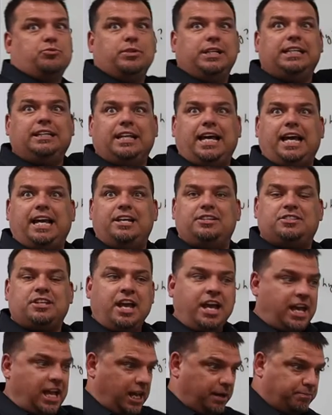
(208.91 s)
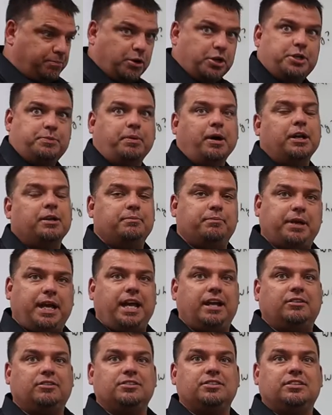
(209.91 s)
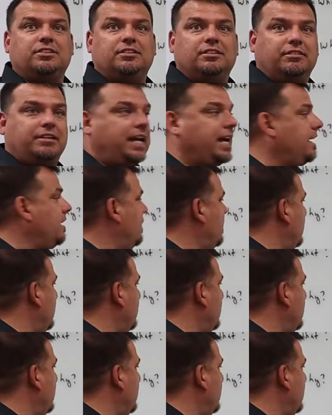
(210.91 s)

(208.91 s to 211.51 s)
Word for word: relays and push button panels, okay?